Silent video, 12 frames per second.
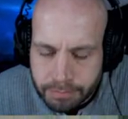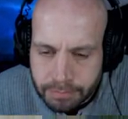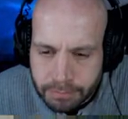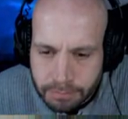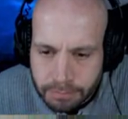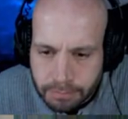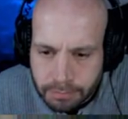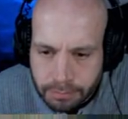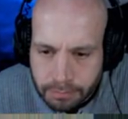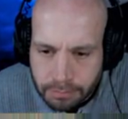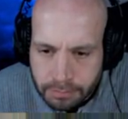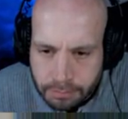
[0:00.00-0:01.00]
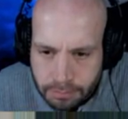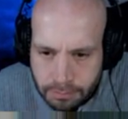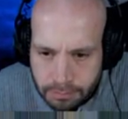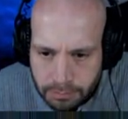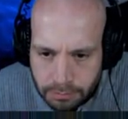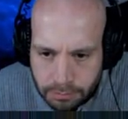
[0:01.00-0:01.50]

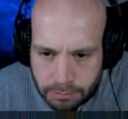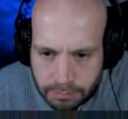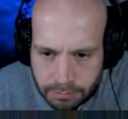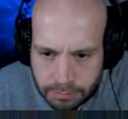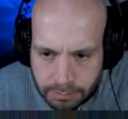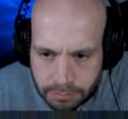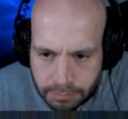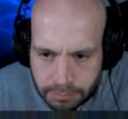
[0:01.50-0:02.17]
(no one is talking)